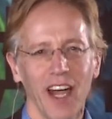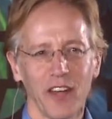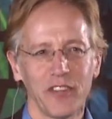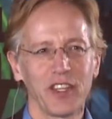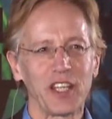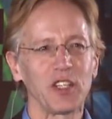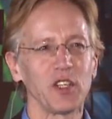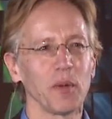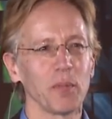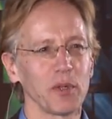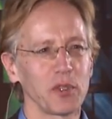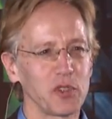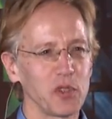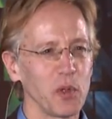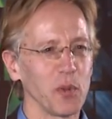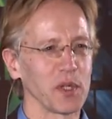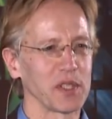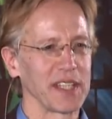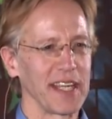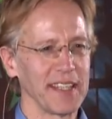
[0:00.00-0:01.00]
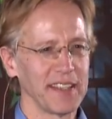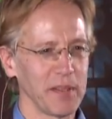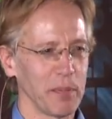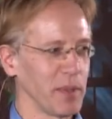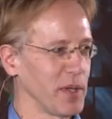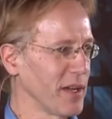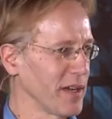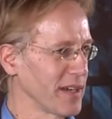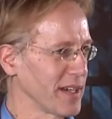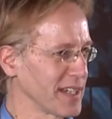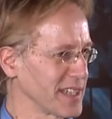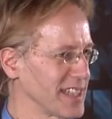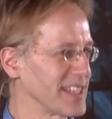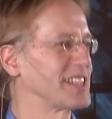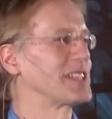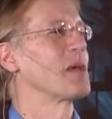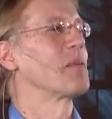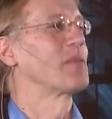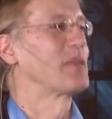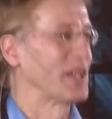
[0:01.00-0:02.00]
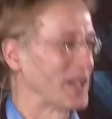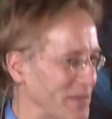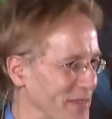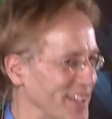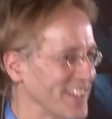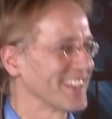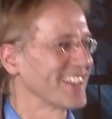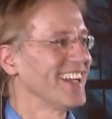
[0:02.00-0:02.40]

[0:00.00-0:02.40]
I think number two was antibiotics or something. But